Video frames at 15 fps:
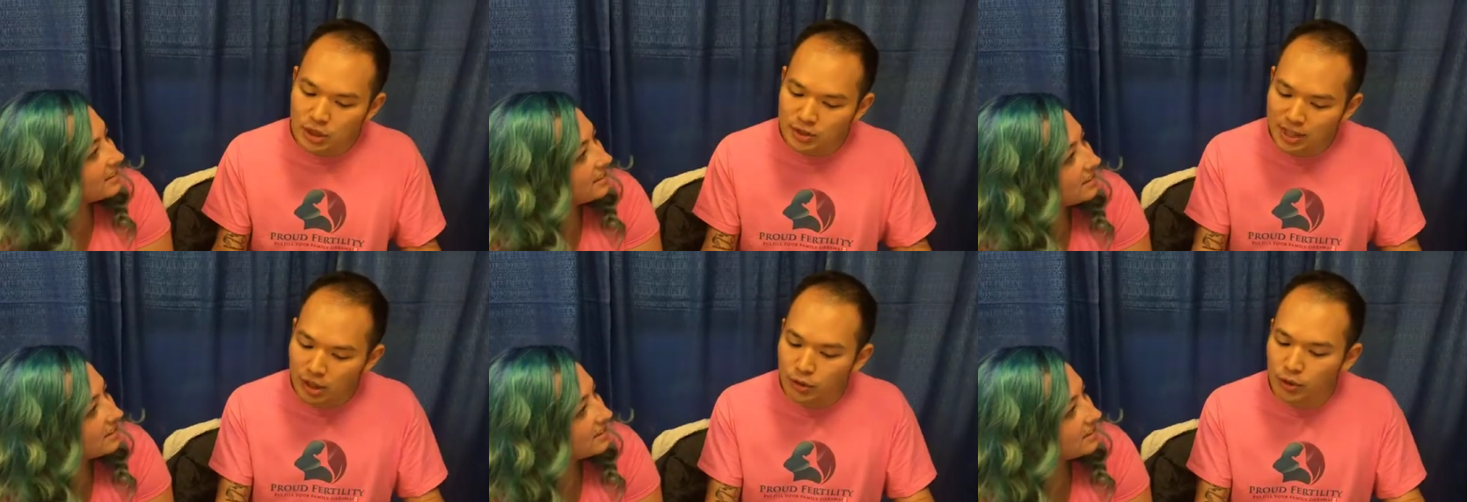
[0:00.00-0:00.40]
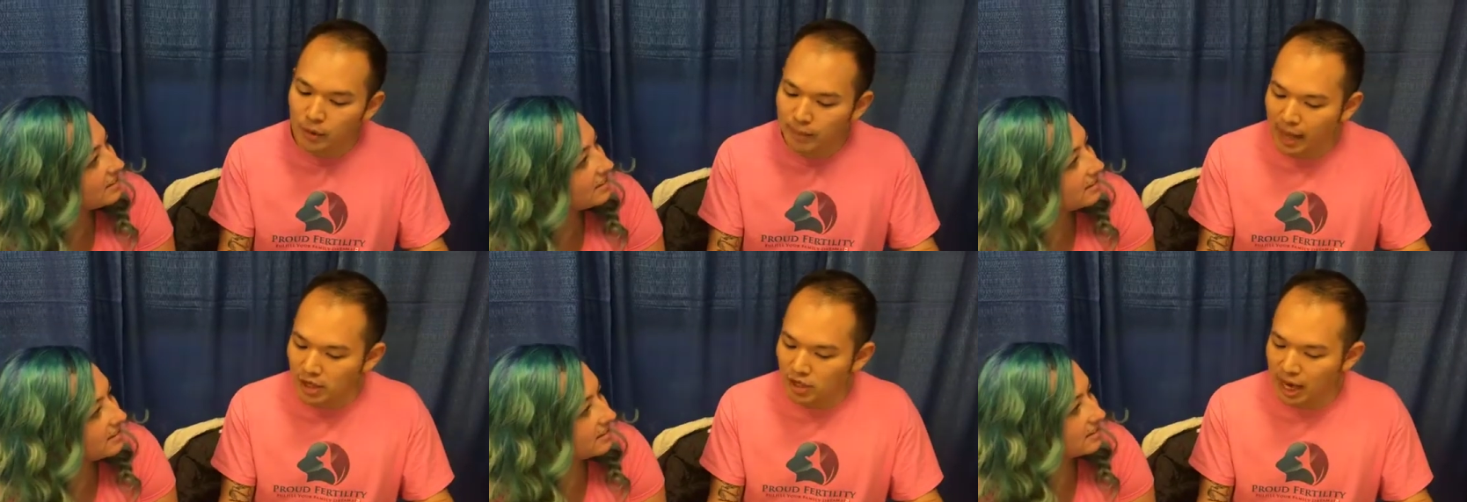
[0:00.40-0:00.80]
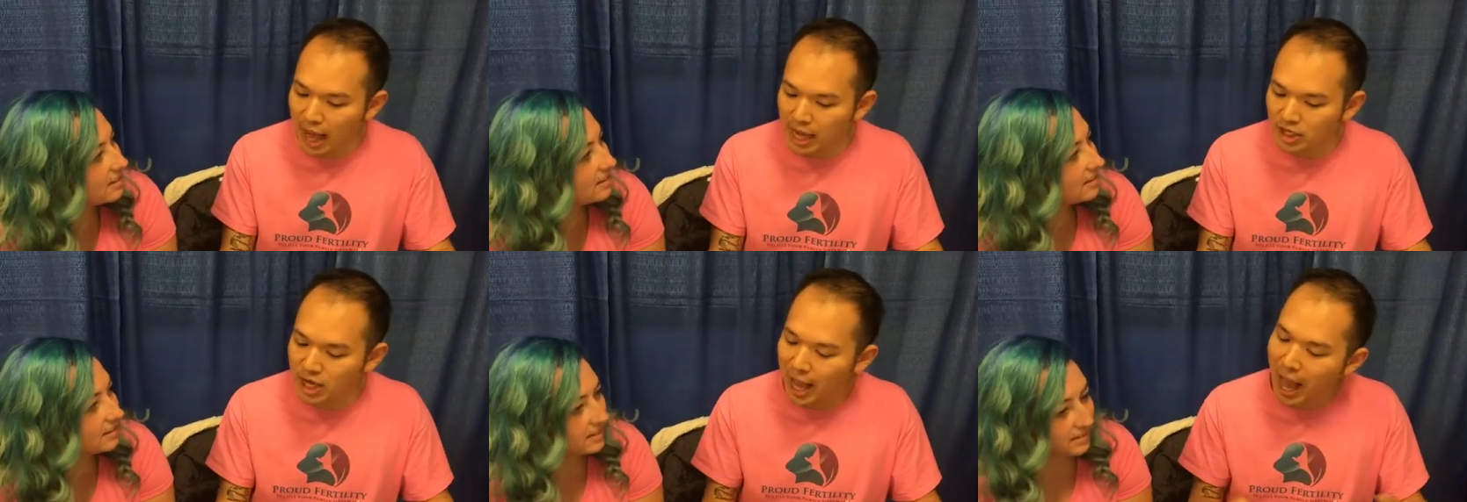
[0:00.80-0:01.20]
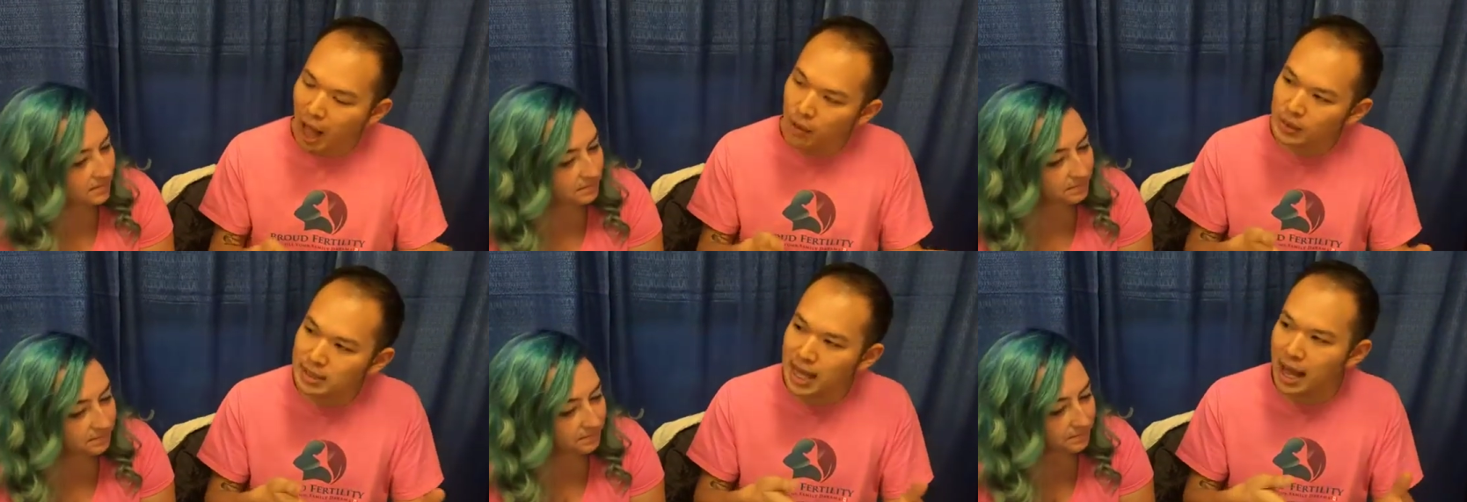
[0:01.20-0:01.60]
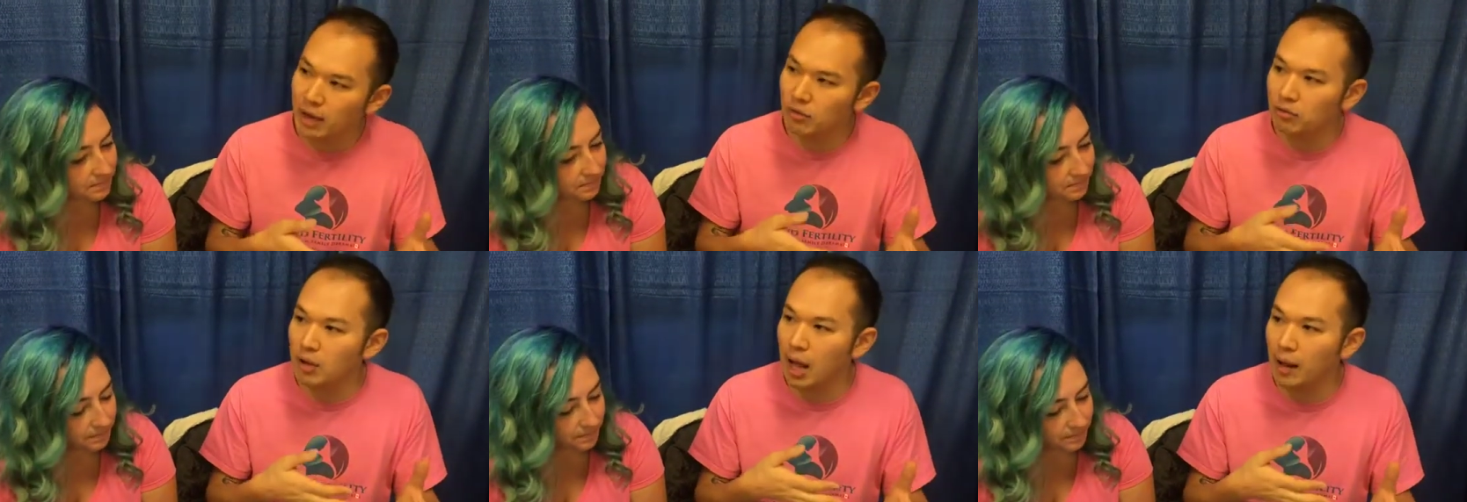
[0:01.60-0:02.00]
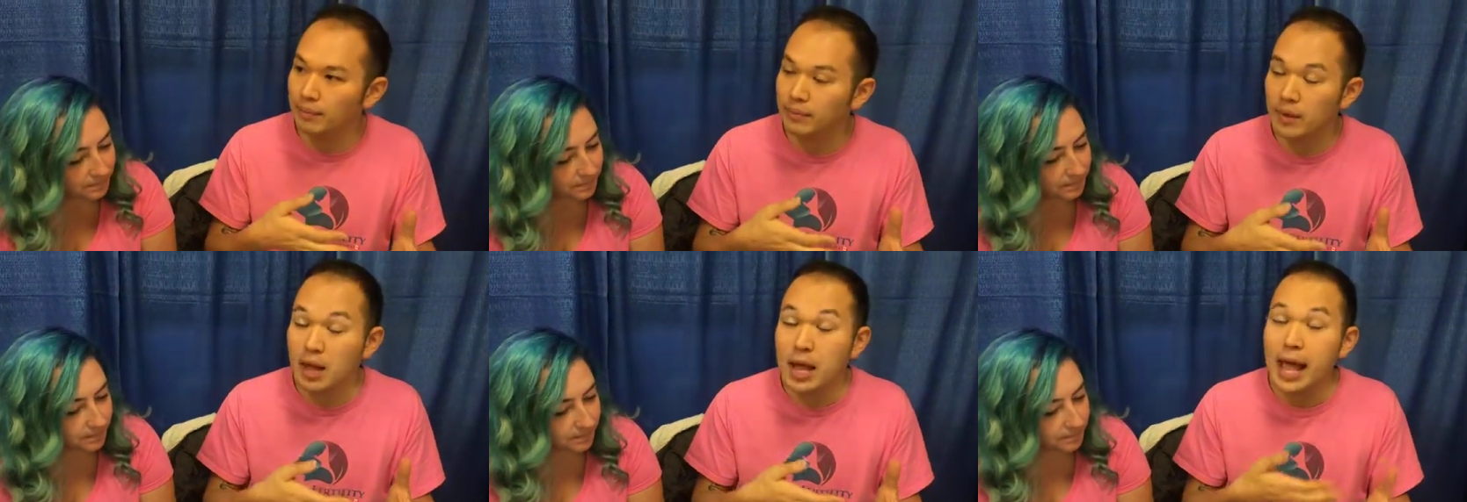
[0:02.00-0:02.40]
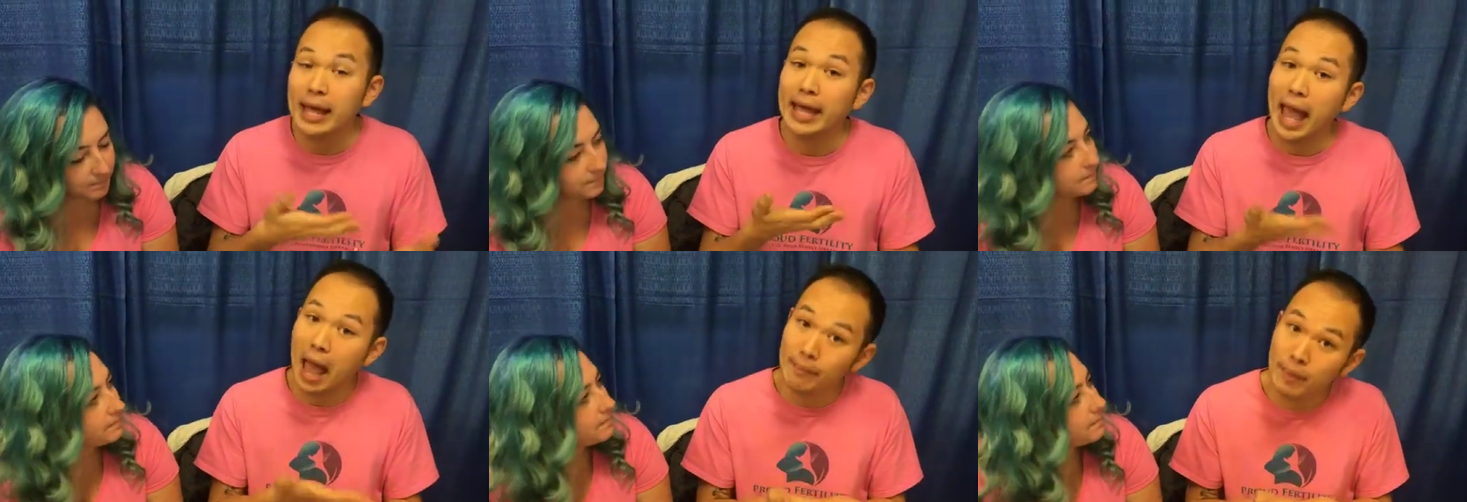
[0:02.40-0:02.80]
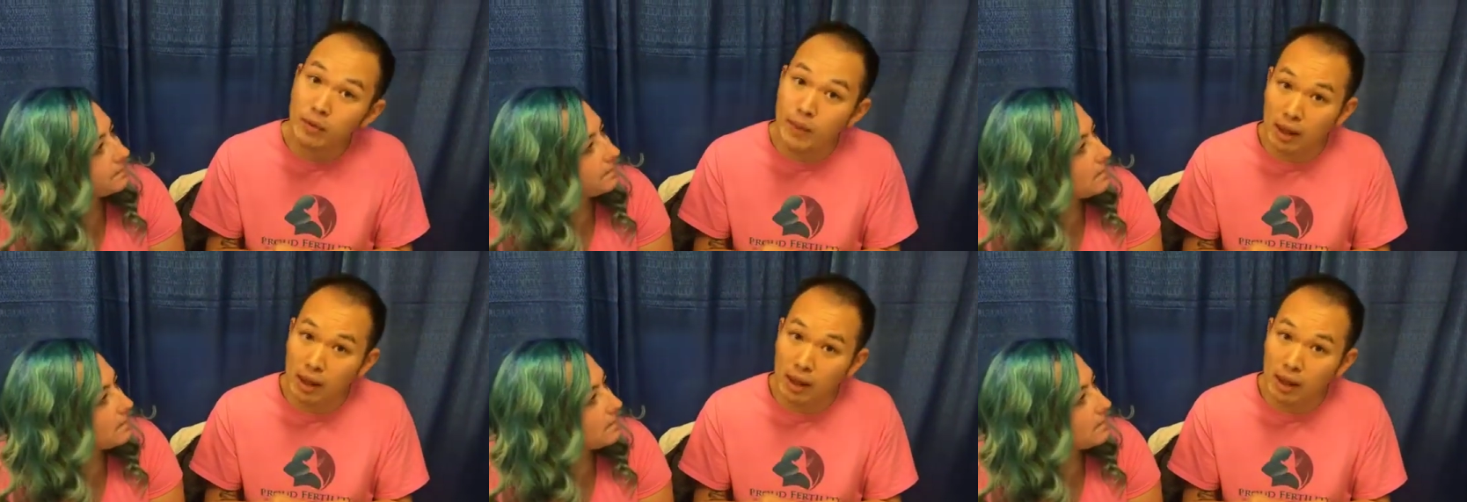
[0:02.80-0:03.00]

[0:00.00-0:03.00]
Speaker 1: You said cremation ash. How is that? Um, it can be